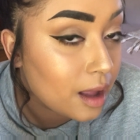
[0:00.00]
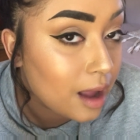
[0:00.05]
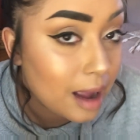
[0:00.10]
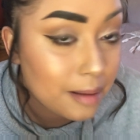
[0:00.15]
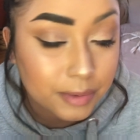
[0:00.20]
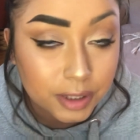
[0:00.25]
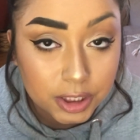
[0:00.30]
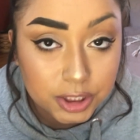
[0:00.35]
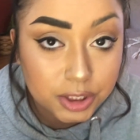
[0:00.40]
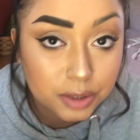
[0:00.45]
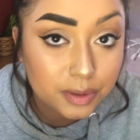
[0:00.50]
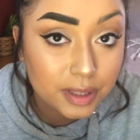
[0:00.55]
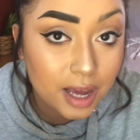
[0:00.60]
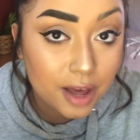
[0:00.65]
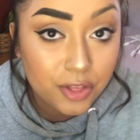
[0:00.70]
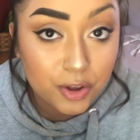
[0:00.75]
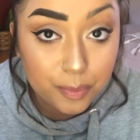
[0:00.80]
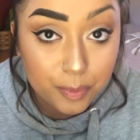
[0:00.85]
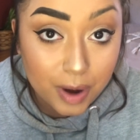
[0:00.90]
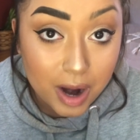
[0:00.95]
I'm going to do the
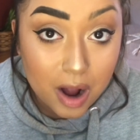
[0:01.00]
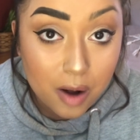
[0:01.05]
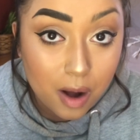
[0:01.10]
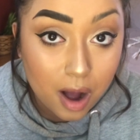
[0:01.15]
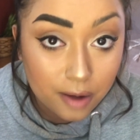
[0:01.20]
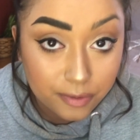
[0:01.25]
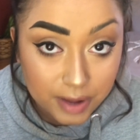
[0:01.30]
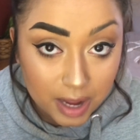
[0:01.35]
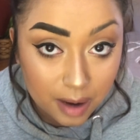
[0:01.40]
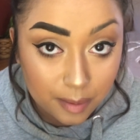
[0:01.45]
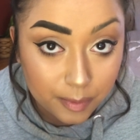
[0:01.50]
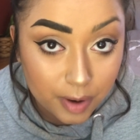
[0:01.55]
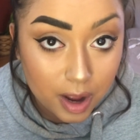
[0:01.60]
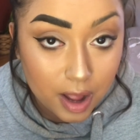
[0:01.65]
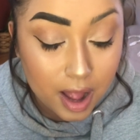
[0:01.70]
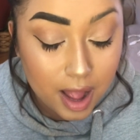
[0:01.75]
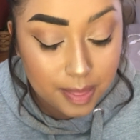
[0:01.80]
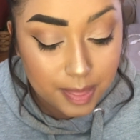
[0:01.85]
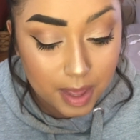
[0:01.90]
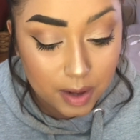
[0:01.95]
other brow off
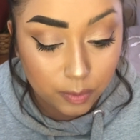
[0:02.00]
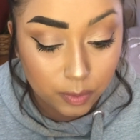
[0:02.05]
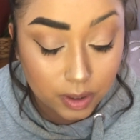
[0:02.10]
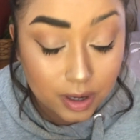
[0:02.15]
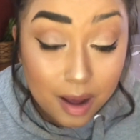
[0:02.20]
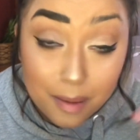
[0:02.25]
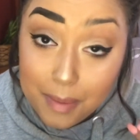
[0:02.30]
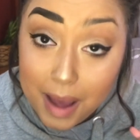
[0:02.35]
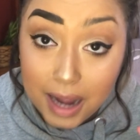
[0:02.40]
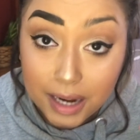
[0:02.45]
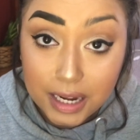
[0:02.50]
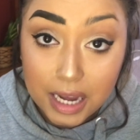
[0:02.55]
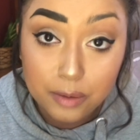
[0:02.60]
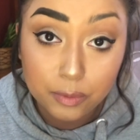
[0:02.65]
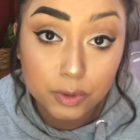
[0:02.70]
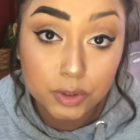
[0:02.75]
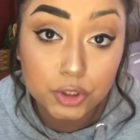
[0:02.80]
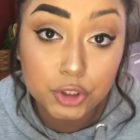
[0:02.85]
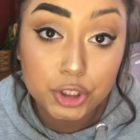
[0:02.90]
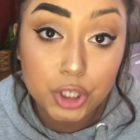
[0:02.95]
camera and then we'll come back and
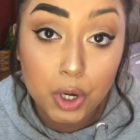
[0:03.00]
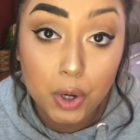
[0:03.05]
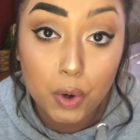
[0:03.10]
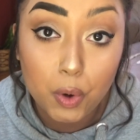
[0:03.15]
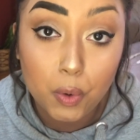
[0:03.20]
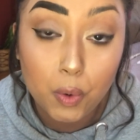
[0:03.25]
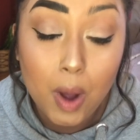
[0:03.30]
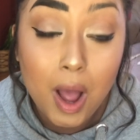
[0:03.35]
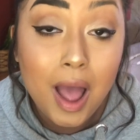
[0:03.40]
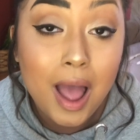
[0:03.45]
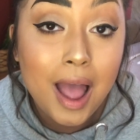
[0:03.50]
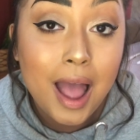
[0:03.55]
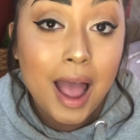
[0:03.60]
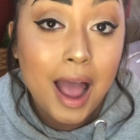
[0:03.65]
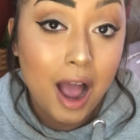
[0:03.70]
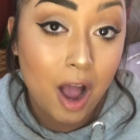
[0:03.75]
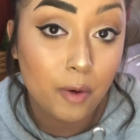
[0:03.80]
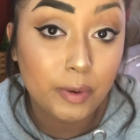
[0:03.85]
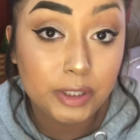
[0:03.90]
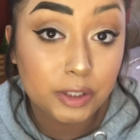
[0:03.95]
we'll show
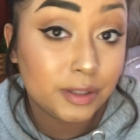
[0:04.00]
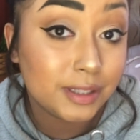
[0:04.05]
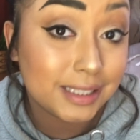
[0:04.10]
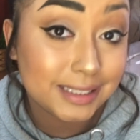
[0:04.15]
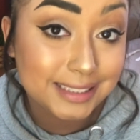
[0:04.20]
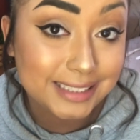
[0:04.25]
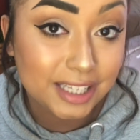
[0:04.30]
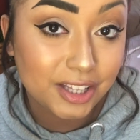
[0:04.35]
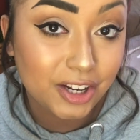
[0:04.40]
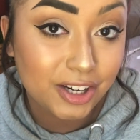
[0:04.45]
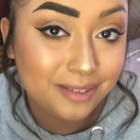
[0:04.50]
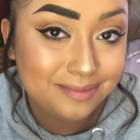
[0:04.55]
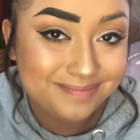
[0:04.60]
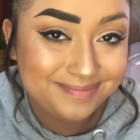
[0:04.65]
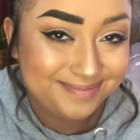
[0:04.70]
how we do the concealer.